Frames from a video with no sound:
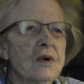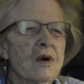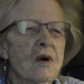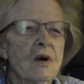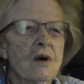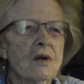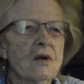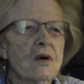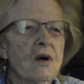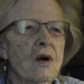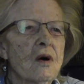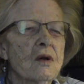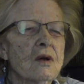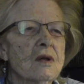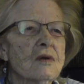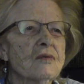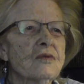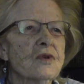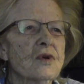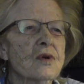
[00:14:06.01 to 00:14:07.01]

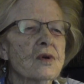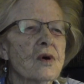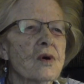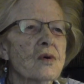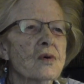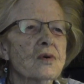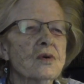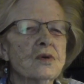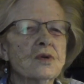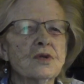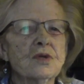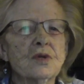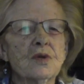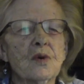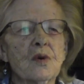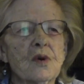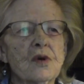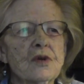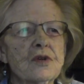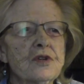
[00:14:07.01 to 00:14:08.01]
all of your local
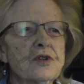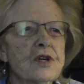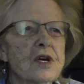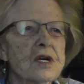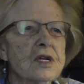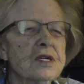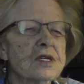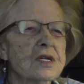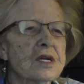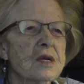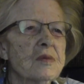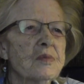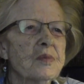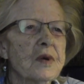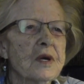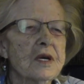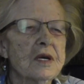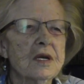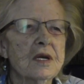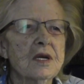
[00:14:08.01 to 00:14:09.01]
stores, J.C.
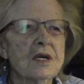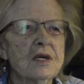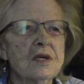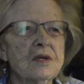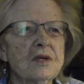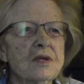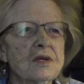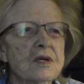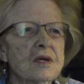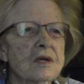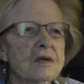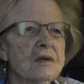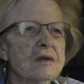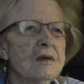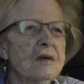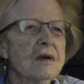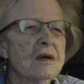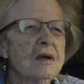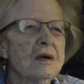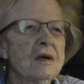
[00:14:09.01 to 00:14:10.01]
Penney's
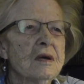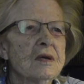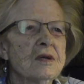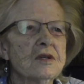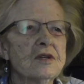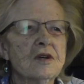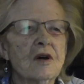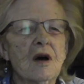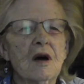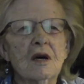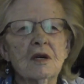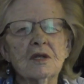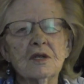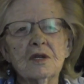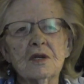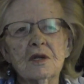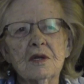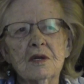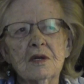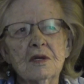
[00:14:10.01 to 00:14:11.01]
and
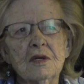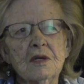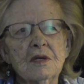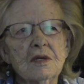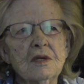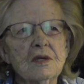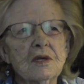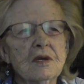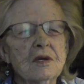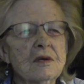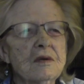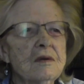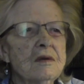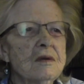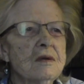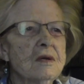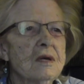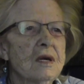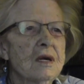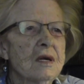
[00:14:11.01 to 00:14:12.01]
Jocelyn's and
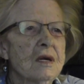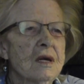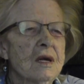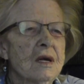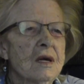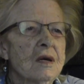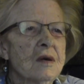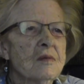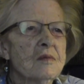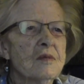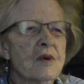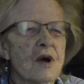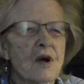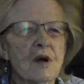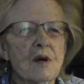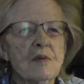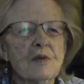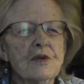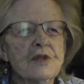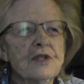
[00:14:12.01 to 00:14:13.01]

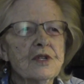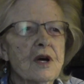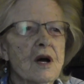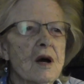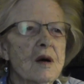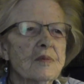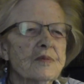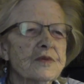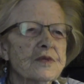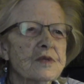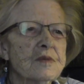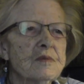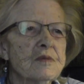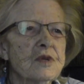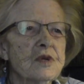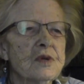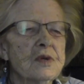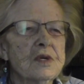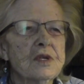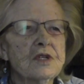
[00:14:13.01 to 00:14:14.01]
barber shops and
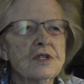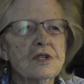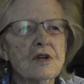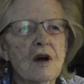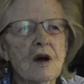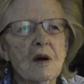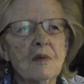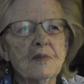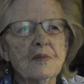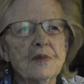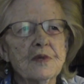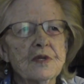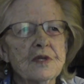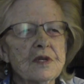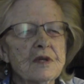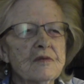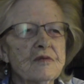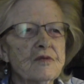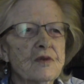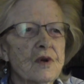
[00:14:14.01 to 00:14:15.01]
beauty shops
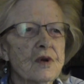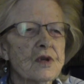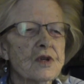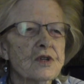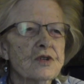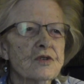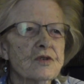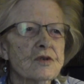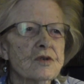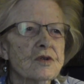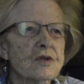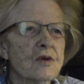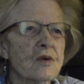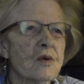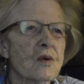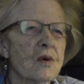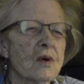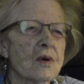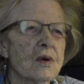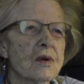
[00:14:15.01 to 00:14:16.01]
and furniture
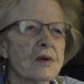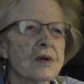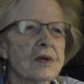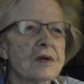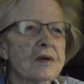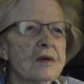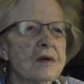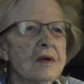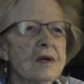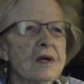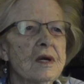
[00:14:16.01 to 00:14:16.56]
store and